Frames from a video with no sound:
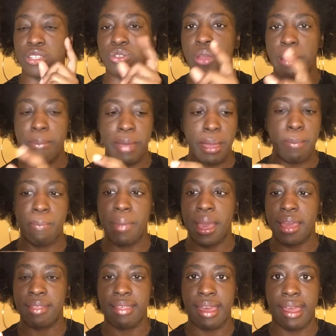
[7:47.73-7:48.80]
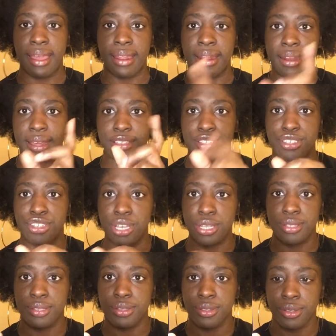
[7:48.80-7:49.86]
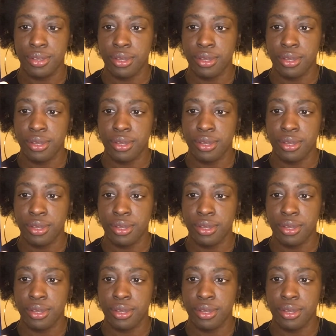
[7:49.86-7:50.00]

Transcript: So I may buy that, and I suggest